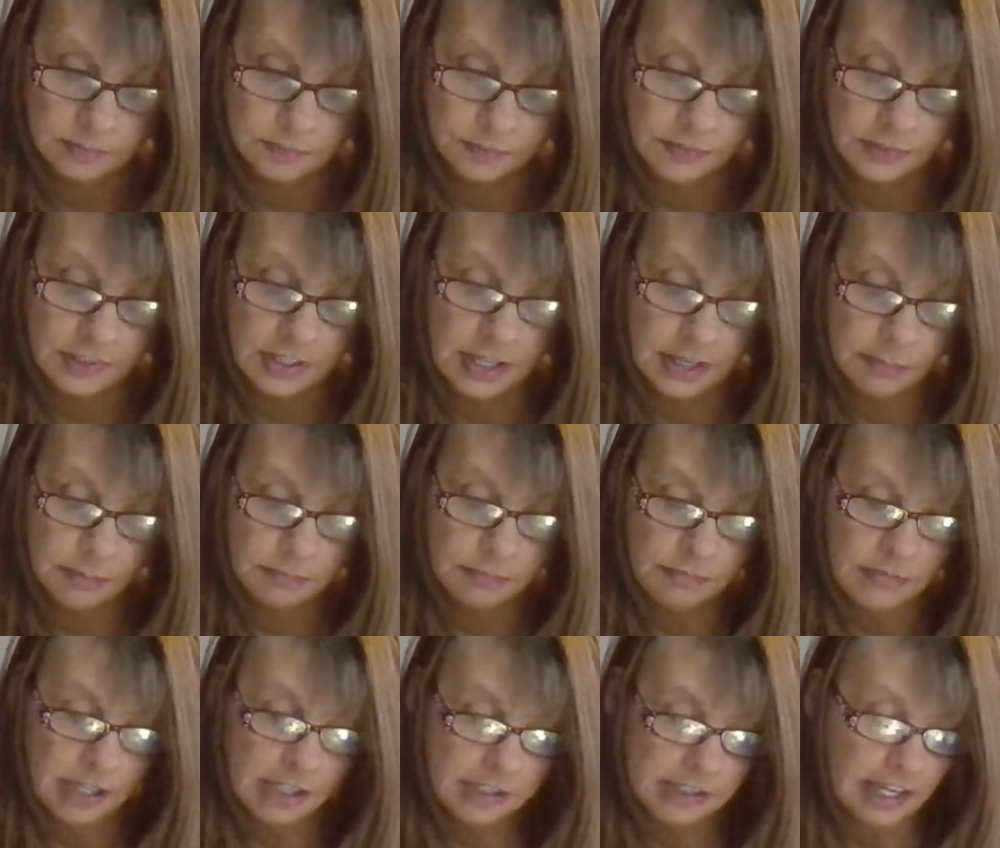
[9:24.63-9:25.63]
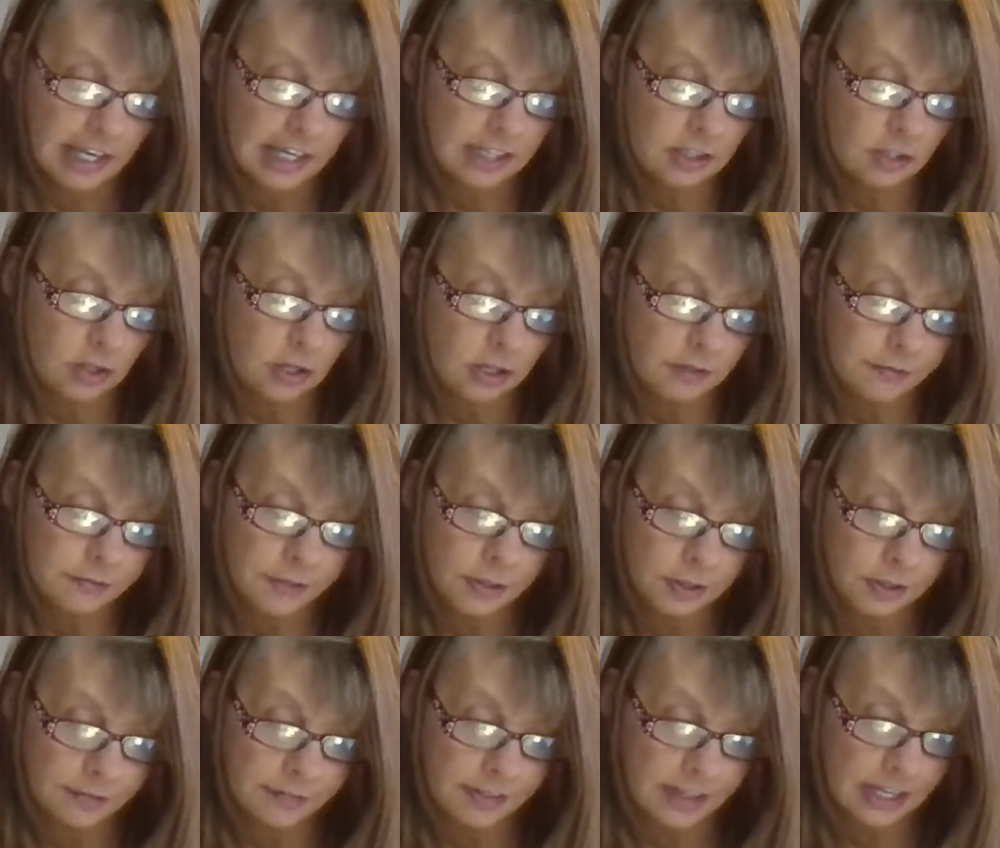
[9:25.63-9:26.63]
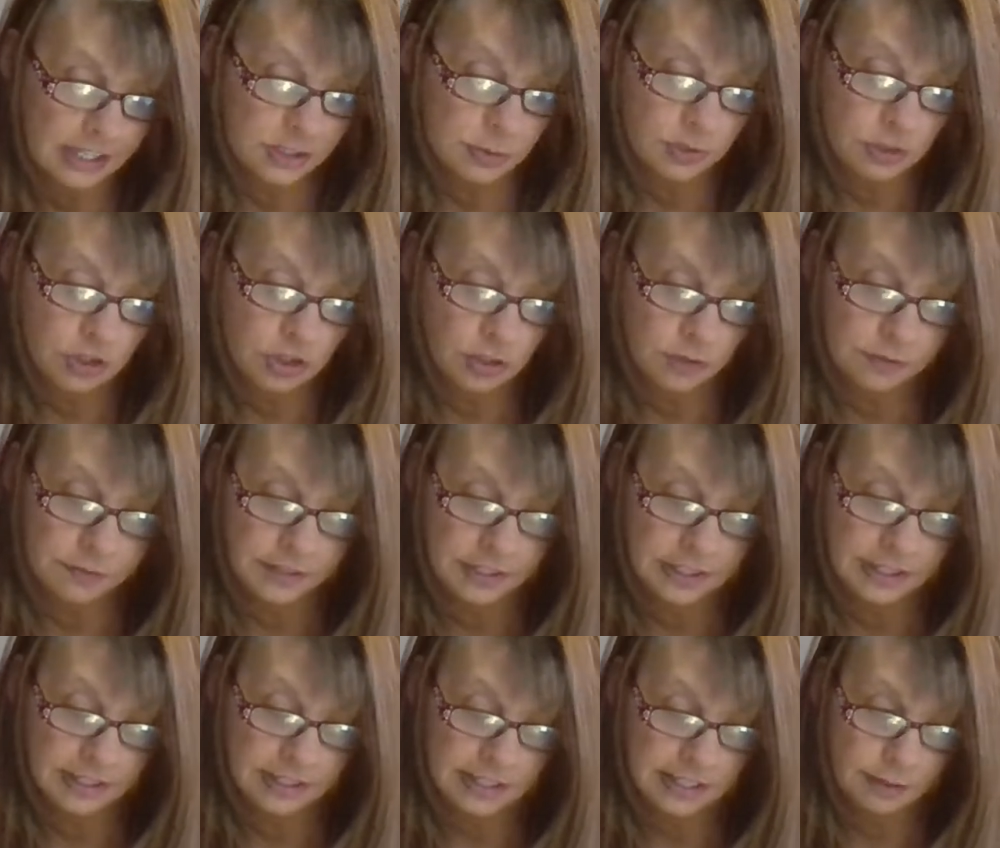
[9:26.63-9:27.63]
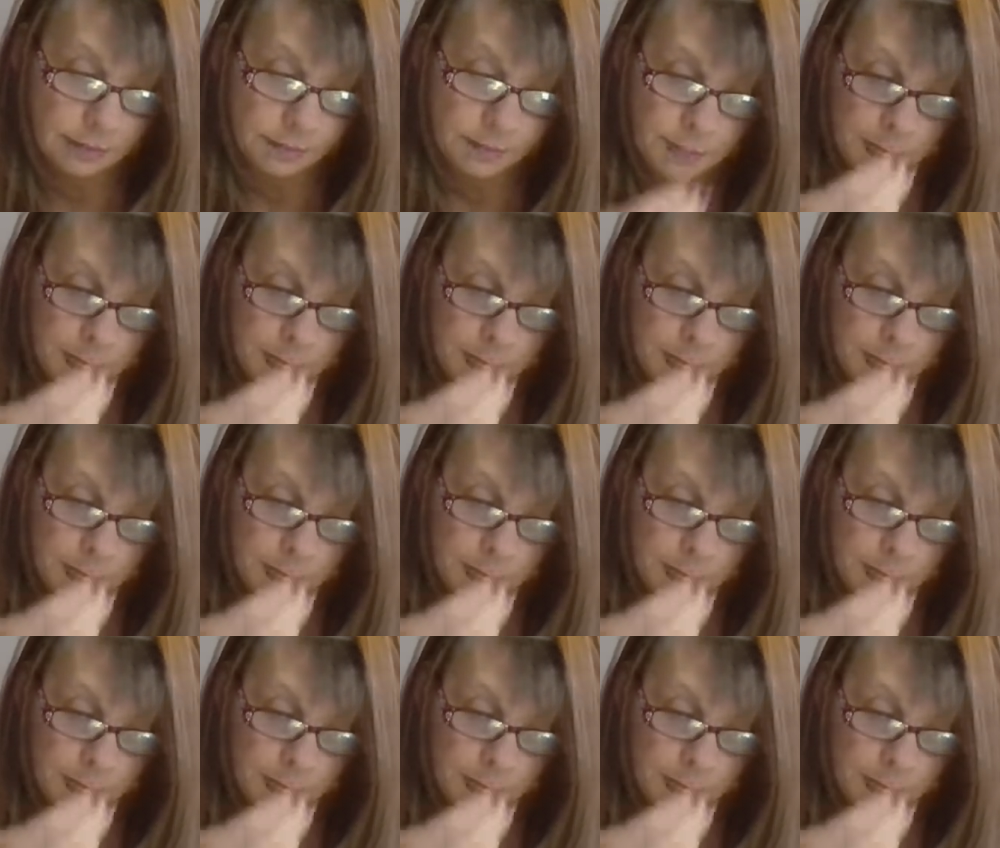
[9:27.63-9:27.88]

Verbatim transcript: Yeah, make that offer if that's what you're feeling.